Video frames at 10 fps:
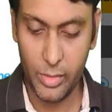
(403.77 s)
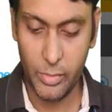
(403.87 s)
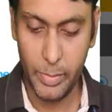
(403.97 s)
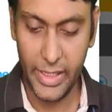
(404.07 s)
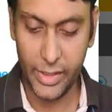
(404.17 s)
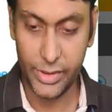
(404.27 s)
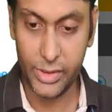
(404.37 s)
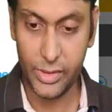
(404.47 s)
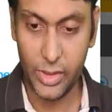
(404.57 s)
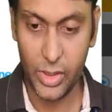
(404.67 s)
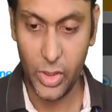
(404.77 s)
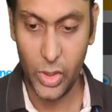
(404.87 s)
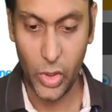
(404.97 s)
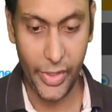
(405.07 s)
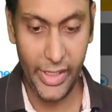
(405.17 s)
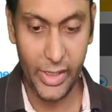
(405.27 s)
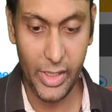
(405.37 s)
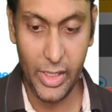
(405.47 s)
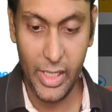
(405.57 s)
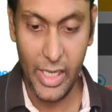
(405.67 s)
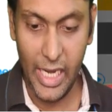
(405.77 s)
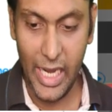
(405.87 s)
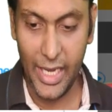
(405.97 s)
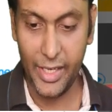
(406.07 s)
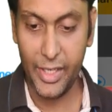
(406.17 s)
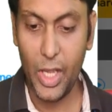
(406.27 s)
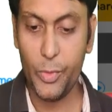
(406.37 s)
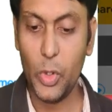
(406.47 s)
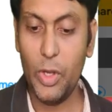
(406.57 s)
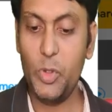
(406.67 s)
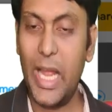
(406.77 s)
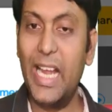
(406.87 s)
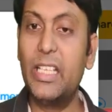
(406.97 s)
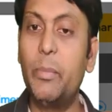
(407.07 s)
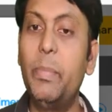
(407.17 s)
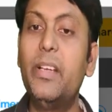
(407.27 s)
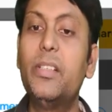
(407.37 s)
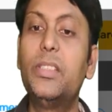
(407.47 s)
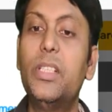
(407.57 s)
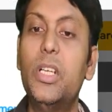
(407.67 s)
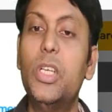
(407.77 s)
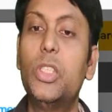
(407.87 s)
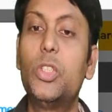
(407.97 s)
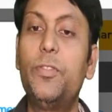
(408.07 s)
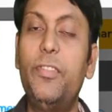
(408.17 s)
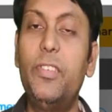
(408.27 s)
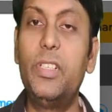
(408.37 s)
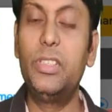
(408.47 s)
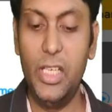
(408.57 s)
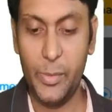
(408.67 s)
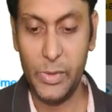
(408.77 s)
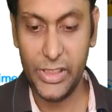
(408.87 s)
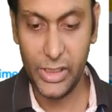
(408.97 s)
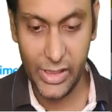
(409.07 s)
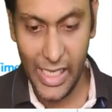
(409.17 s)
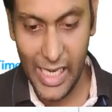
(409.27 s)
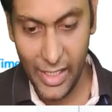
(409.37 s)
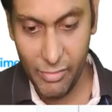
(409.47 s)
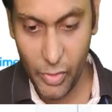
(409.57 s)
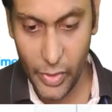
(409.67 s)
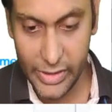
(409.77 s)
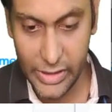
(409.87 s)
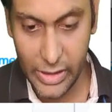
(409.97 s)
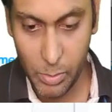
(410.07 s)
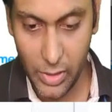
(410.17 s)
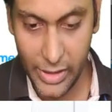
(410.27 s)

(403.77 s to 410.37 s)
pairs. Alright, and now you have to add the pairs. So first let me just add, for example, let's